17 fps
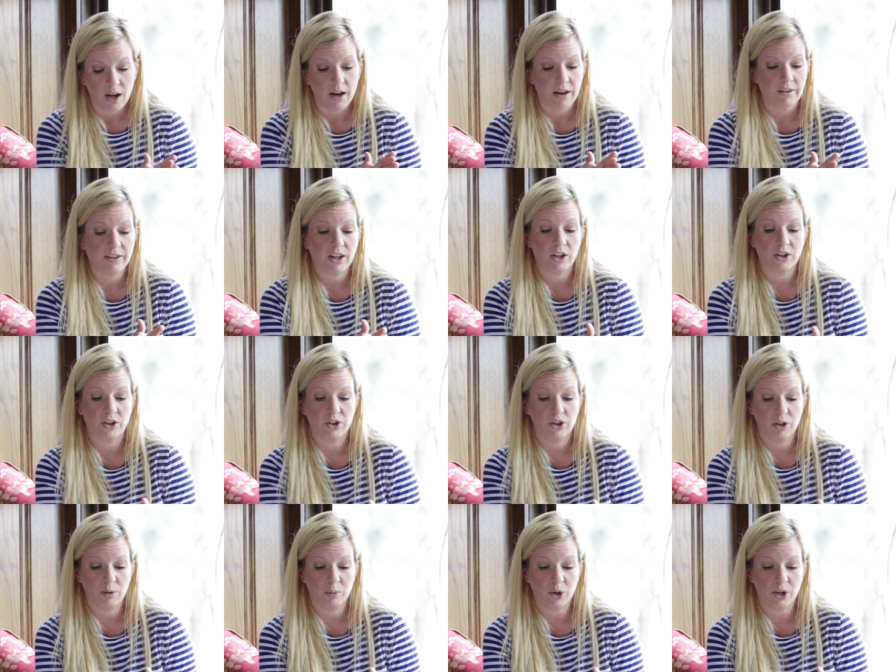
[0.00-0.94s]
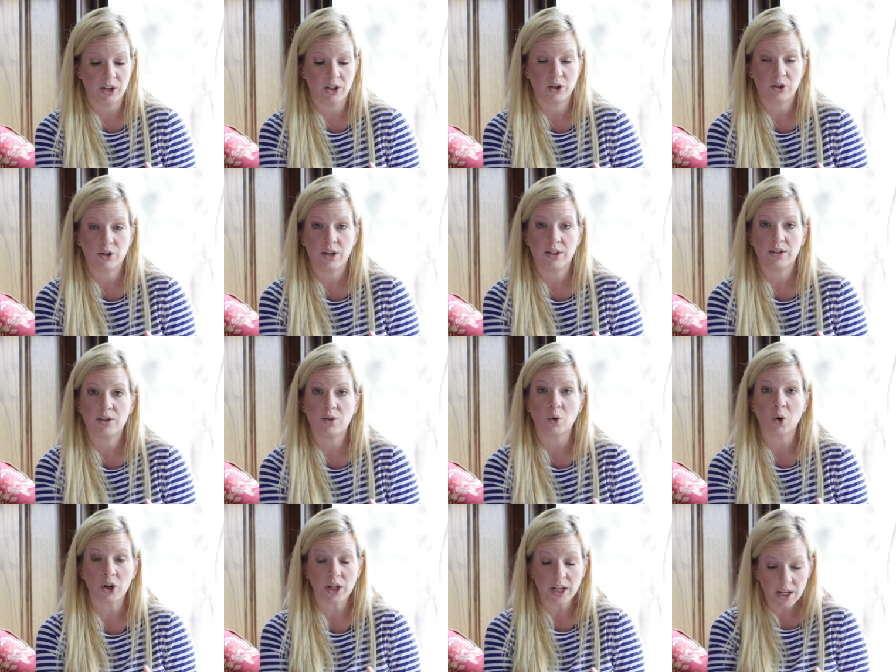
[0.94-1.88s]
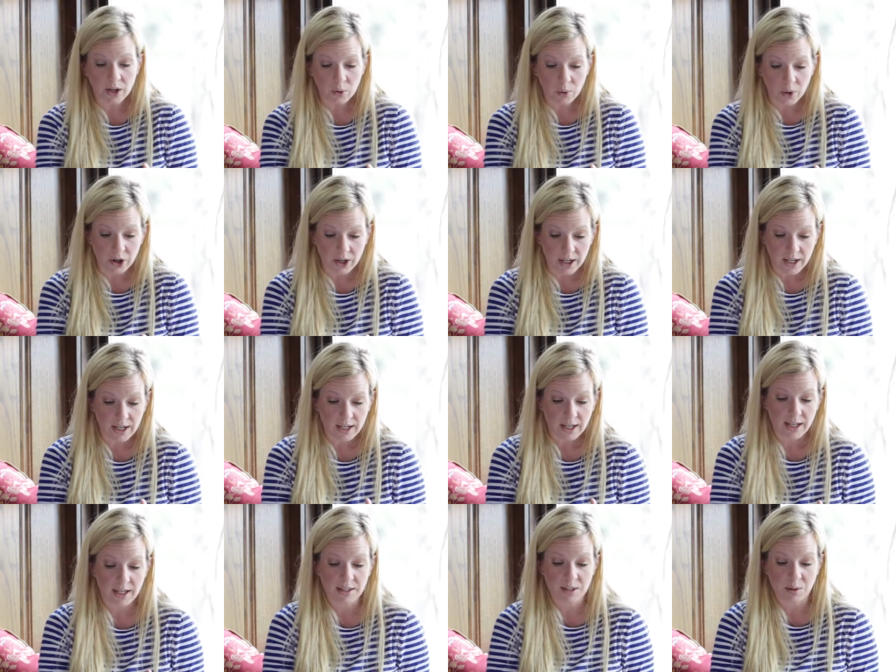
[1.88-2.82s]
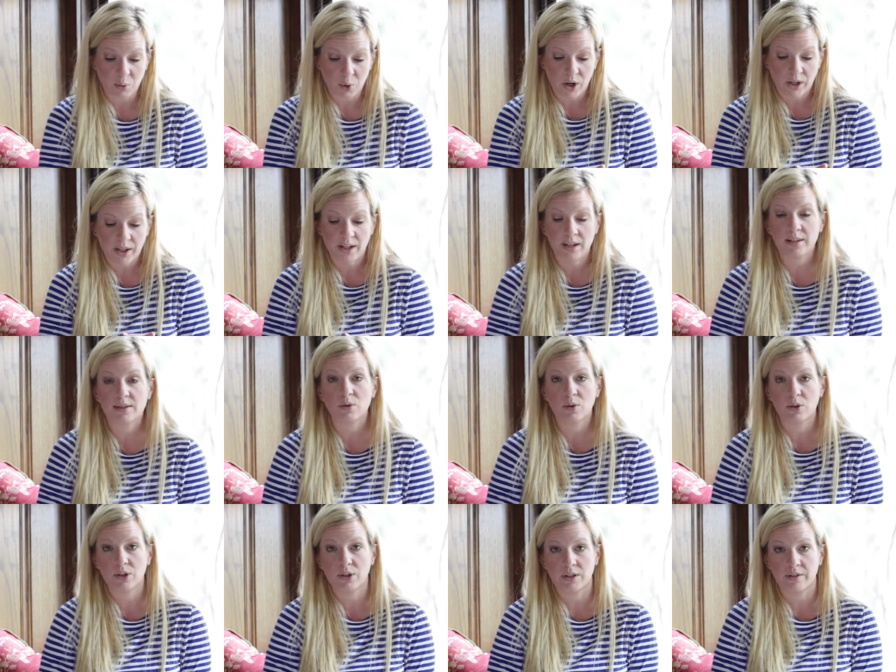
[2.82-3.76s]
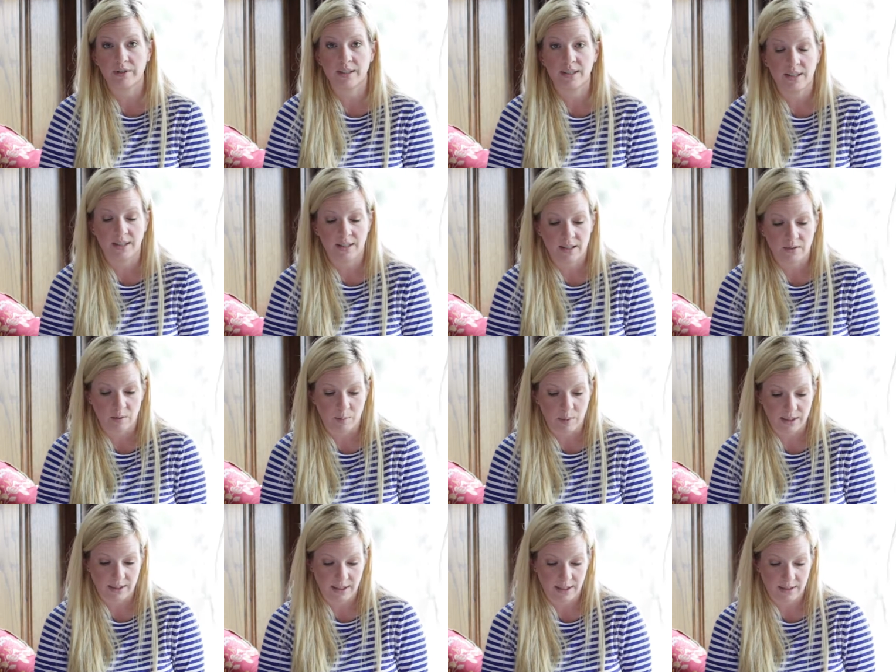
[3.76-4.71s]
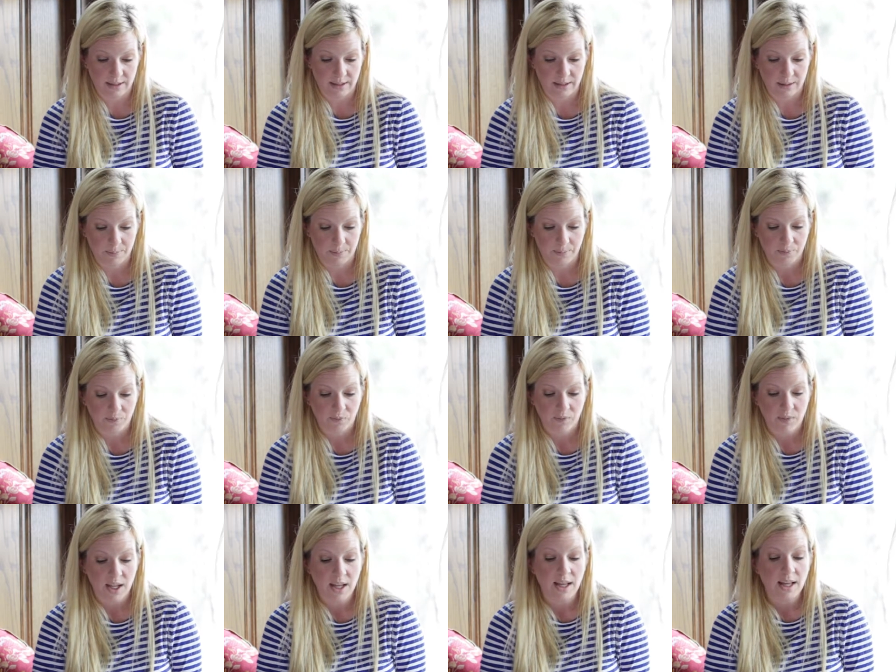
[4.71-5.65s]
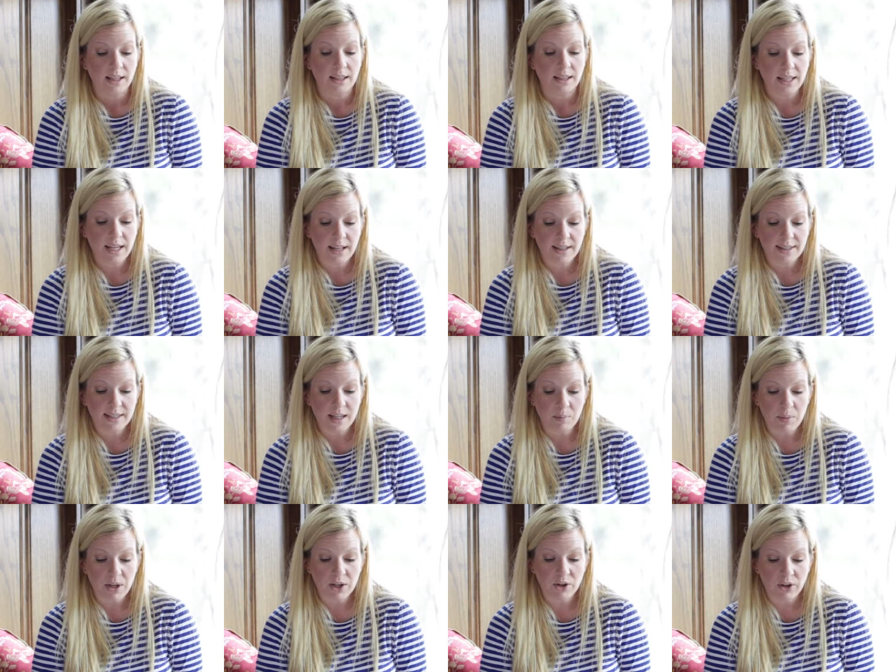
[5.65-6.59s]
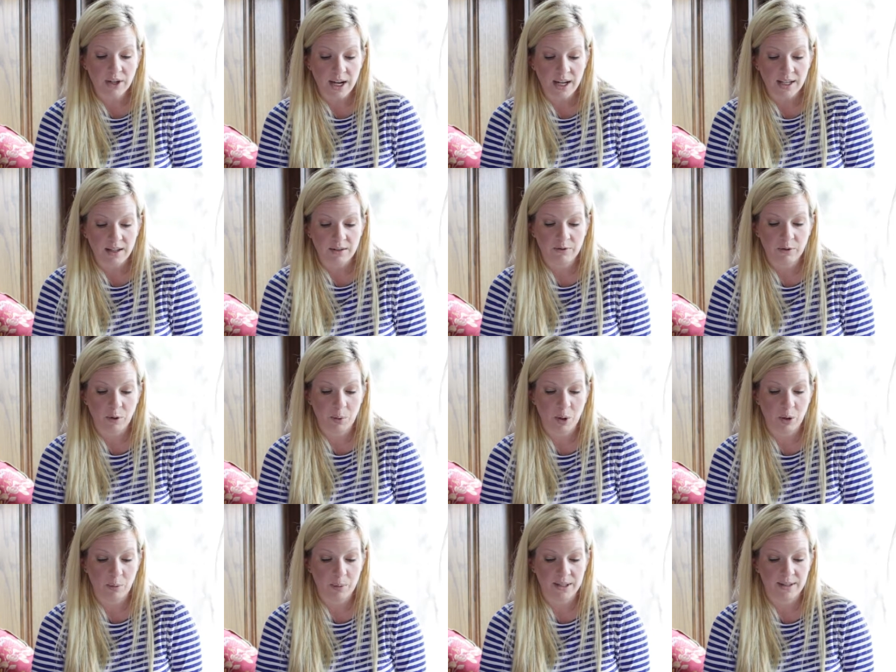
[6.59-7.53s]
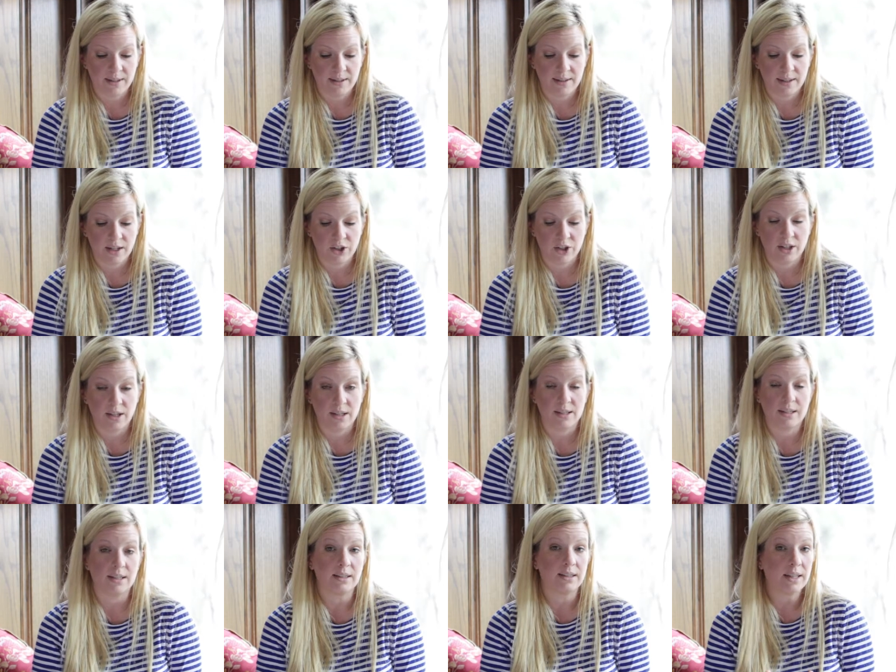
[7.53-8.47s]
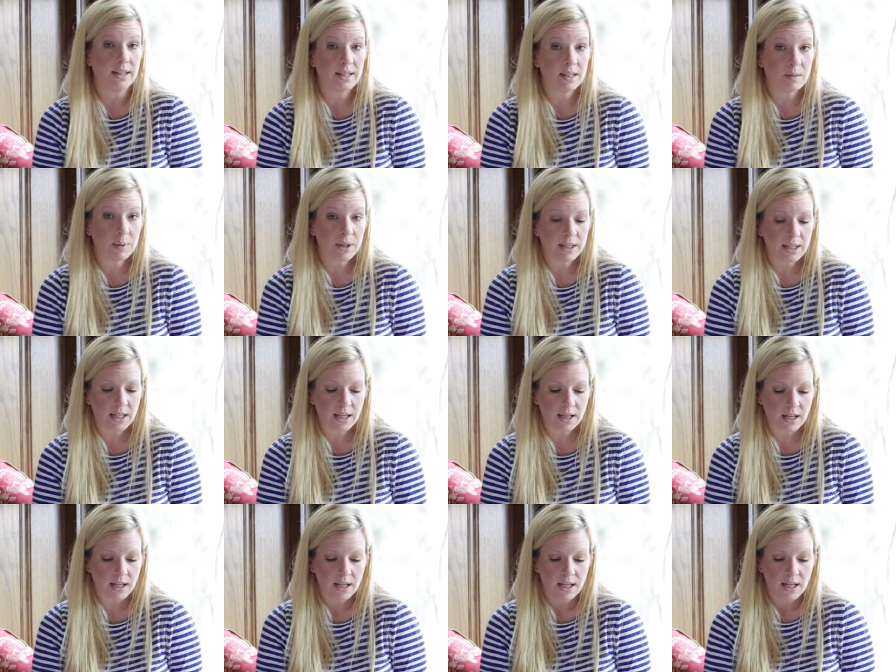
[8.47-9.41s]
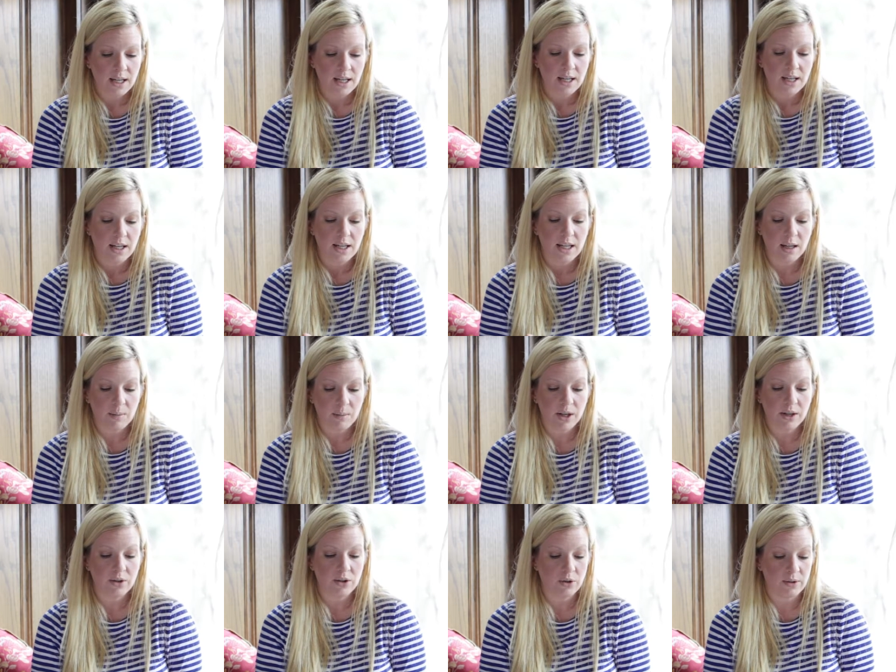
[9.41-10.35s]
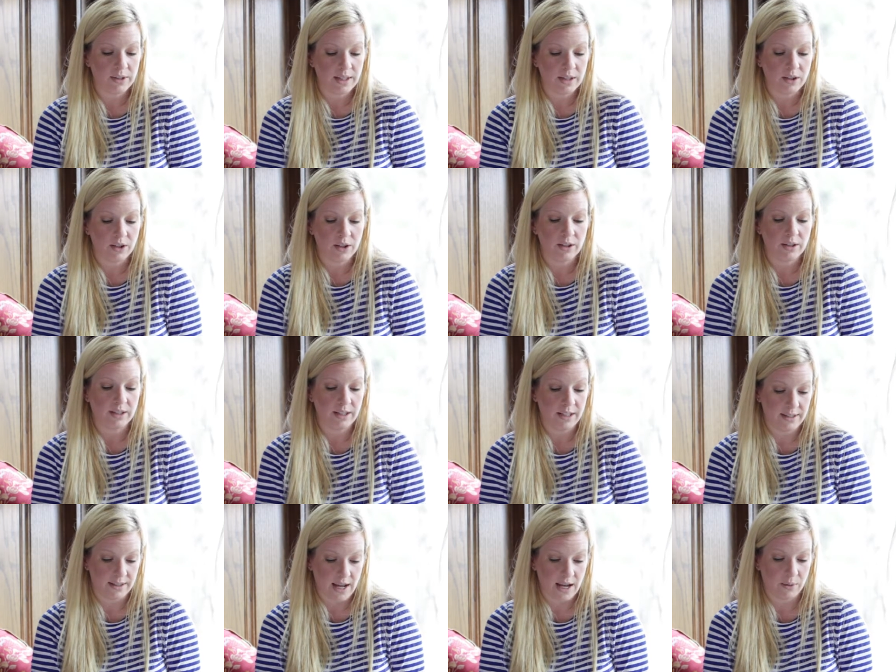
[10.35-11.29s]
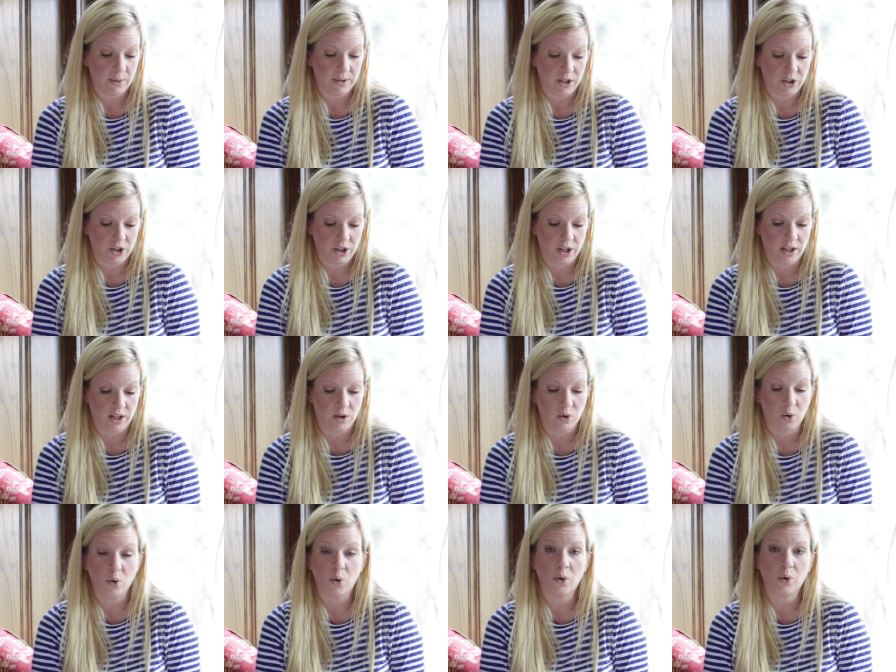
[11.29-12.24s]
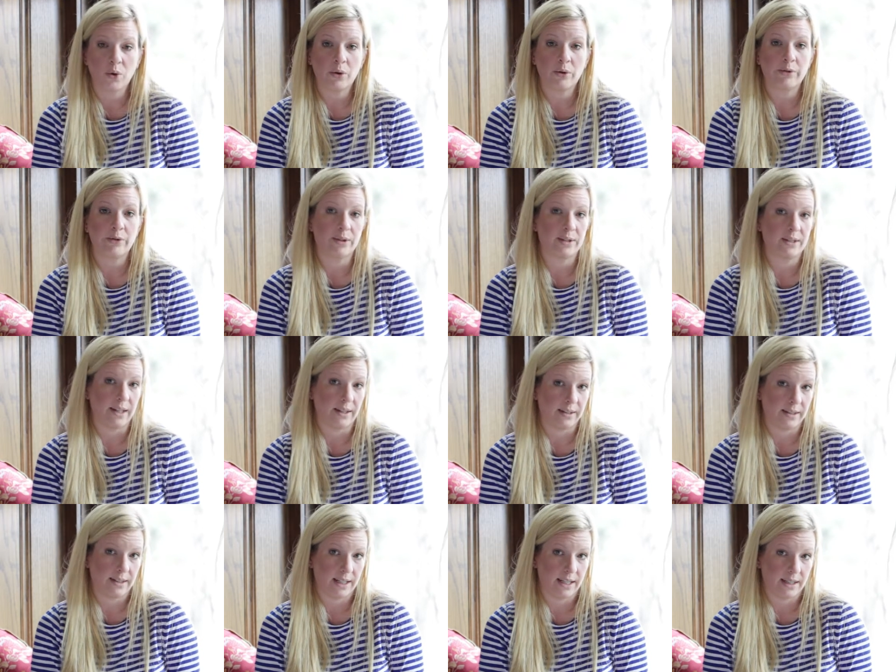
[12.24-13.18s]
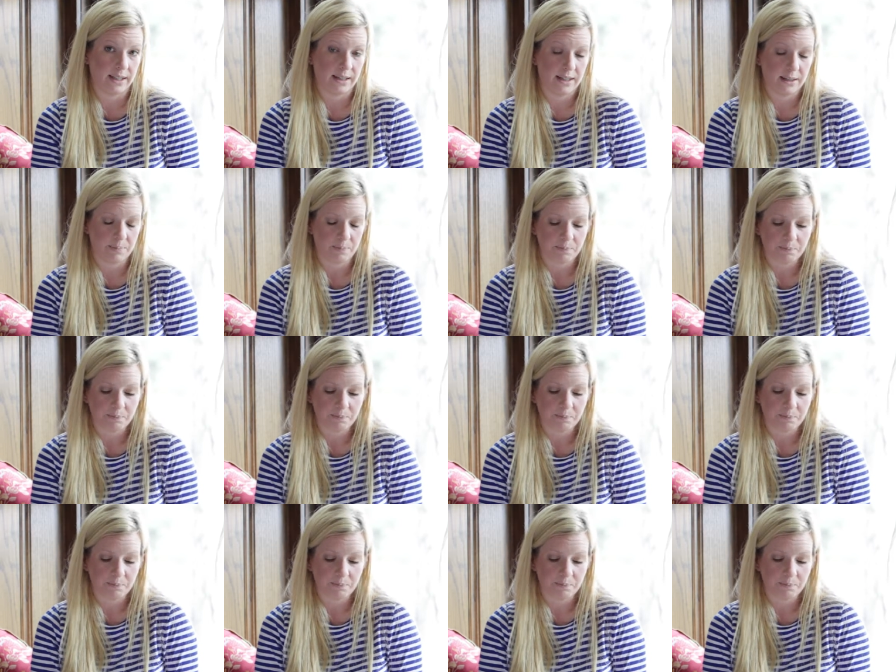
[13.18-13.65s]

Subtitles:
of consumer interest or inquiry into products or services of a business. Leads can be created for purposes such as list building, email newsletter, list acquisition, or for sales leads.